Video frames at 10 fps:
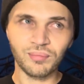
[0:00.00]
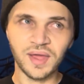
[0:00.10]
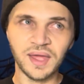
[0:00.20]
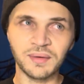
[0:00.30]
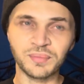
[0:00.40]

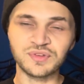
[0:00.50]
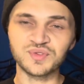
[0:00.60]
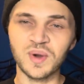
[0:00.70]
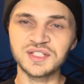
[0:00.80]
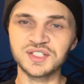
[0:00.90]
in
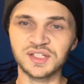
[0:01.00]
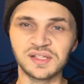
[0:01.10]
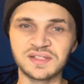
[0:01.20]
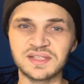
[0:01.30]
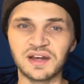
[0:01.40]

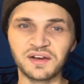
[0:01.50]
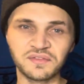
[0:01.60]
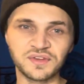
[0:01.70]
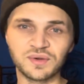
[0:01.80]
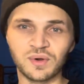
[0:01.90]
Persuasion's
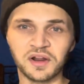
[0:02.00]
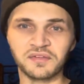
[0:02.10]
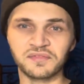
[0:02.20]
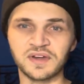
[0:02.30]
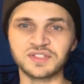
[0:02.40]
interview, her
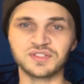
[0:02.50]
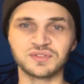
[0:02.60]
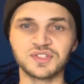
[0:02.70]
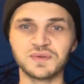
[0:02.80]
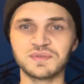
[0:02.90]
confessional,
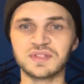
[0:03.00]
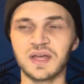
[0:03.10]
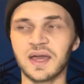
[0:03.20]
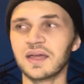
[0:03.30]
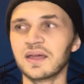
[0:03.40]
she was
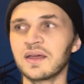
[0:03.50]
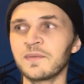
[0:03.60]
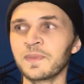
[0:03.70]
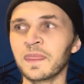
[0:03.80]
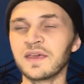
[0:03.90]
like,
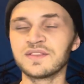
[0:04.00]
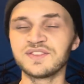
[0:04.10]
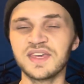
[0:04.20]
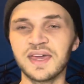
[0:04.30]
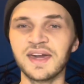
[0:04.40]

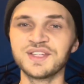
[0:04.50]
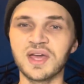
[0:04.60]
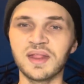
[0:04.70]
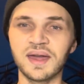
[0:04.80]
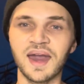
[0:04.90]
yeah,
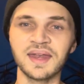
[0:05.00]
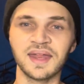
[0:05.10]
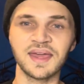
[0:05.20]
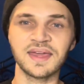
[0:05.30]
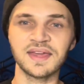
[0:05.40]
Jayla got
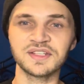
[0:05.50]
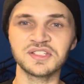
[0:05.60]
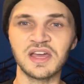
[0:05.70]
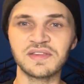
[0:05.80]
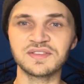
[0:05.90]
naked. She
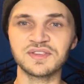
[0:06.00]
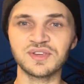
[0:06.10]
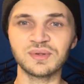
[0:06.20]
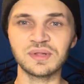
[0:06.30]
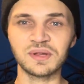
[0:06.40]
had these
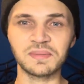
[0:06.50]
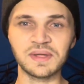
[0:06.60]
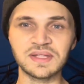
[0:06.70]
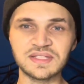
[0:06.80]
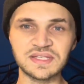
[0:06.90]
cute little
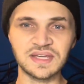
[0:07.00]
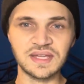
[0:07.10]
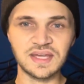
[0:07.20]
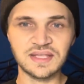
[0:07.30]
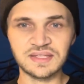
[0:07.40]
bitty
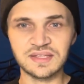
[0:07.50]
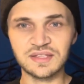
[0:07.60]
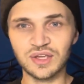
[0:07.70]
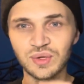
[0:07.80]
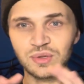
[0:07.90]
titties and this
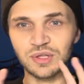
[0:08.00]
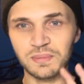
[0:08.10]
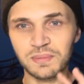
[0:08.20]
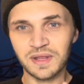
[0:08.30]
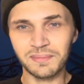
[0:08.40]
cute little
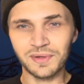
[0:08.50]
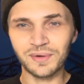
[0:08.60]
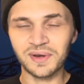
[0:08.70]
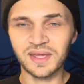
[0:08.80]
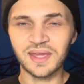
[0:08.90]

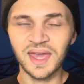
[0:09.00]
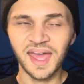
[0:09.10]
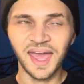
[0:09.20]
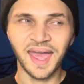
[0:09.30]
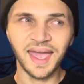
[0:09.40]
booty.
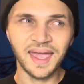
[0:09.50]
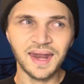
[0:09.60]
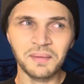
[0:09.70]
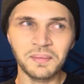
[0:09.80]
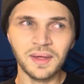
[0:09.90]
And
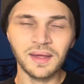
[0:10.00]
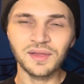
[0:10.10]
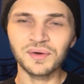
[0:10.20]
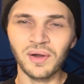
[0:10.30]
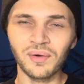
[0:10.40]
I'm like, you
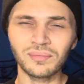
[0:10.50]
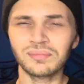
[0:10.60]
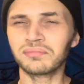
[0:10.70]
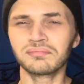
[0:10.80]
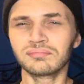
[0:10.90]
know,
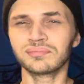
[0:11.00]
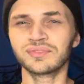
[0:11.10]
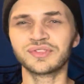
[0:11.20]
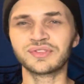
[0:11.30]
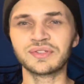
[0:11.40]

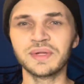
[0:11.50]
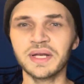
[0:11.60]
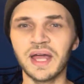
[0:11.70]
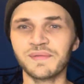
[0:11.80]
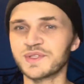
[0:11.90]
she didn't
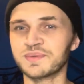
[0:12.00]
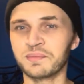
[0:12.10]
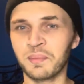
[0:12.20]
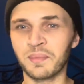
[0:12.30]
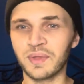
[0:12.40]
have
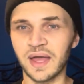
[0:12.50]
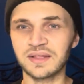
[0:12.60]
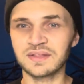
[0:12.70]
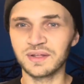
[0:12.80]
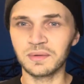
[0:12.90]
some
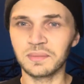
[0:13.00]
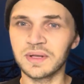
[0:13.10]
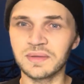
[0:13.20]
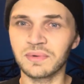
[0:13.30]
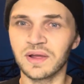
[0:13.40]
like little
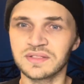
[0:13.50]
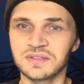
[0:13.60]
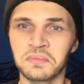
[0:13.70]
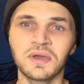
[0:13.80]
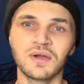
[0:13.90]
bitty breasts to
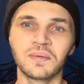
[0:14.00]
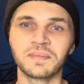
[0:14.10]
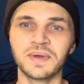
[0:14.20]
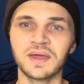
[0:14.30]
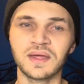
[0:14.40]
me or
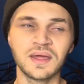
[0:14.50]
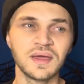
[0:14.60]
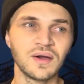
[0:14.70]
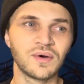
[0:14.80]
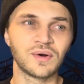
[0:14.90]
big
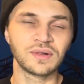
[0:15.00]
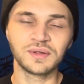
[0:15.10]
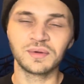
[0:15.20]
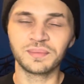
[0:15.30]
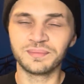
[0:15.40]
or
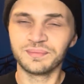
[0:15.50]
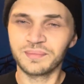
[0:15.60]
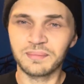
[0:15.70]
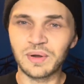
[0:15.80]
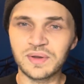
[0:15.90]
little
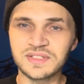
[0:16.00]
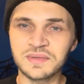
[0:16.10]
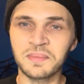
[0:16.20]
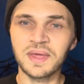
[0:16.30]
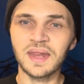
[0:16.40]
booty to
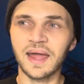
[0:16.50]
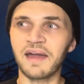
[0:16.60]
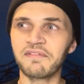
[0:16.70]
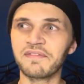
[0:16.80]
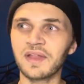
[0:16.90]
me. Like, I
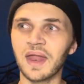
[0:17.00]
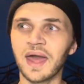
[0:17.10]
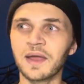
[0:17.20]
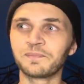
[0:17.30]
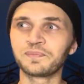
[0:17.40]
feel
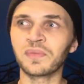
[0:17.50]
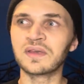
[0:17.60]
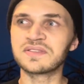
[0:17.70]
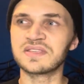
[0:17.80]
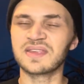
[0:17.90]
like
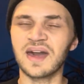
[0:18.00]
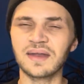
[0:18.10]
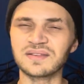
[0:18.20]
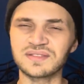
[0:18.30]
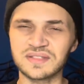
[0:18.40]

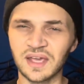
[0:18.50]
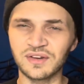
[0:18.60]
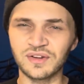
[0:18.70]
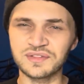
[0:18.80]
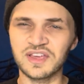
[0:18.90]
society's
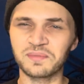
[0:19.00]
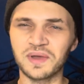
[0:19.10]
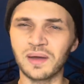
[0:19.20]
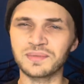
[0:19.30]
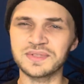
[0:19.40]
standards have
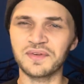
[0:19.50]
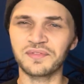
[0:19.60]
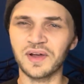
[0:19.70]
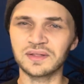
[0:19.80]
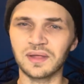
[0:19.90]
become so
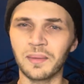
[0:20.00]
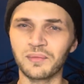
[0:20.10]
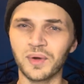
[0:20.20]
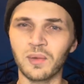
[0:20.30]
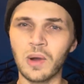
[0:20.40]
fucked up of
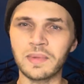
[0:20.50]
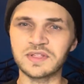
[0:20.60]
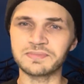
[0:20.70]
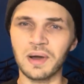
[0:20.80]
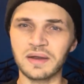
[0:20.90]
what a woman's
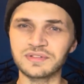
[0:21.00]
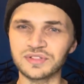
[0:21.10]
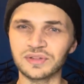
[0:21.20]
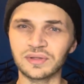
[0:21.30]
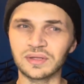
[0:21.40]
body
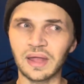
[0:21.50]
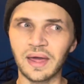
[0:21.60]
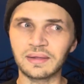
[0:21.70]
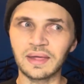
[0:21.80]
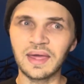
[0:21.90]
should look
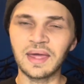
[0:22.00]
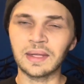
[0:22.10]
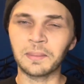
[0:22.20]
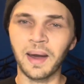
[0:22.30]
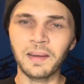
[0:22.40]
like.
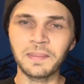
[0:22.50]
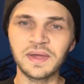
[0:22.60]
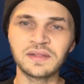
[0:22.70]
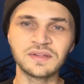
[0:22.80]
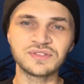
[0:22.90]
In my
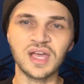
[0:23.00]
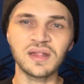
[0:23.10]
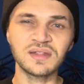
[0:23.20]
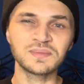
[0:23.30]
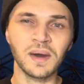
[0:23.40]
opinion,
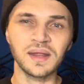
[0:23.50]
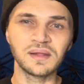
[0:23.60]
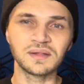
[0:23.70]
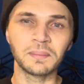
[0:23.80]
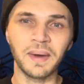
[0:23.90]
Jayla's body
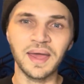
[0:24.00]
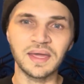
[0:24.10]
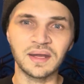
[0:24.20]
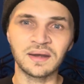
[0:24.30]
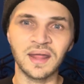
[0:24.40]
looked
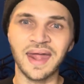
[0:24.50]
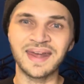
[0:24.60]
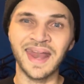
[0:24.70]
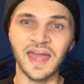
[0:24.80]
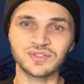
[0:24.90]
banging
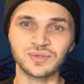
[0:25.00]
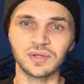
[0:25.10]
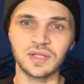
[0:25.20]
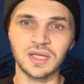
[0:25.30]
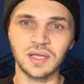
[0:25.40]

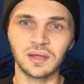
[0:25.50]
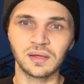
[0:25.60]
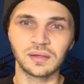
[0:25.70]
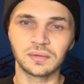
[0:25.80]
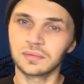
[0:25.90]
naturally.
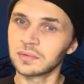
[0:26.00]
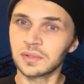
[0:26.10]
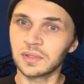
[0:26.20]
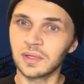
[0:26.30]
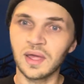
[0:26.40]

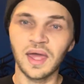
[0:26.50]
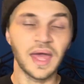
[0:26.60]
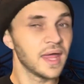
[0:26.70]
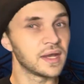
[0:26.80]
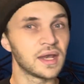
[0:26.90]

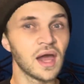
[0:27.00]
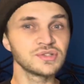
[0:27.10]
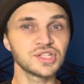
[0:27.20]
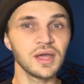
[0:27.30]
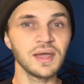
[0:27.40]
And no
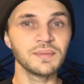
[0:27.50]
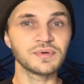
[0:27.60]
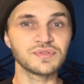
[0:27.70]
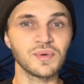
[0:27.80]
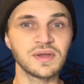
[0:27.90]
shade,
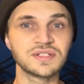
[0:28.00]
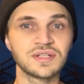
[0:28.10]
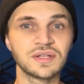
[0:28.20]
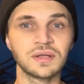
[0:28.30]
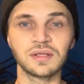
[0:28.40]

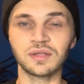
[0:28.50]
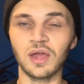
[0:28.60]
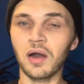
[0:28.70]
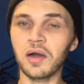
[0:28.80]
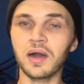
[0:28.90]
persuasion.
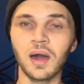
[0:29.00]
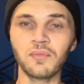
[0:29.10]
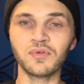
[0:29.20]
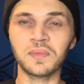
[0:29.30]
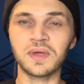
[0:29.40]
Y'all can come
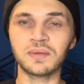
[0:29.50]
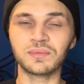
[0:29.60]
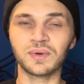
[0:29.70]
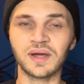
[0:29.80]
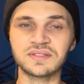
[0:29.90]
for me
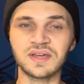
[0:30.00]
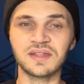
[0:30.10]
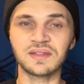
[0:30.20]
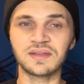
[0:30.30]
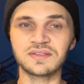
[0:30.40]
when I say
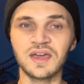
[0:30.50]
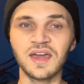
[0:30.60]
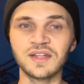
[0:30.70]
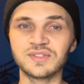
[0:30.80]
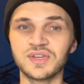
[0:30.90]
this.
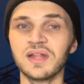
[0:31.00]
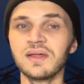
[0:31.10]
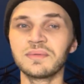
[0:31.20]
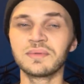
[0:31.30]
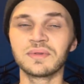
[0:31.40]

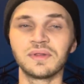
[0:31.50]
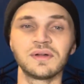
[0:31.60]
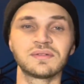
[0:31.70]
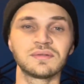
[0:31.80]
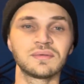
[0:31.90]
Jayla
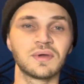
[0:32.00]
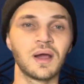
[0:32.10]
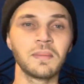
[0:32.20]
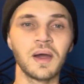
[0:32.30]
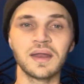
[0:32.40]
looked, her
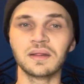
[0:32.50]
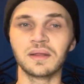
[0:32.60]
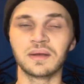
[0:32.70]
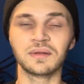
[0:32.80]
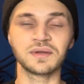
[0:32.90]
body
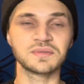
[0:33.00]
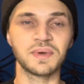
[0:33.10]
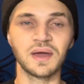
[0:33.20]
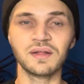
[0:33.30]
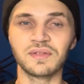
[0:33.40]
looks
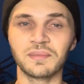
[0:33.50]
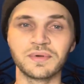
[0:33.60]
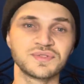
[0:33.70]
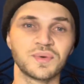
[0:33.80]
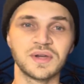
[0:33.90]
better than
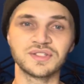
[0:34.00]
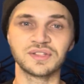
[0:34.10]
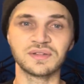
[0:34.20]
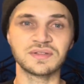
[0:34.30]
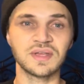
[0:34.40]

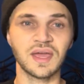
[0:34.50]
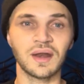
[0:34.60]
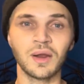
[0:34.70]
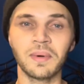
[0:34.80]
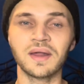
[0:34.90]
persuasion's, and
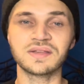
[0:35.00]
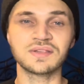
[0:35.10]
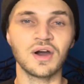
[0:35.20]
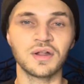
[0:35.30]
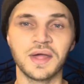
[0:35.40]
her body is
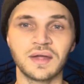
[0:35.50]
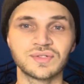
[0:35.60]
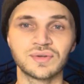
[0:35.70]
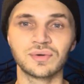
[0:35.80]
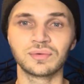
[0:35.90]
all natural.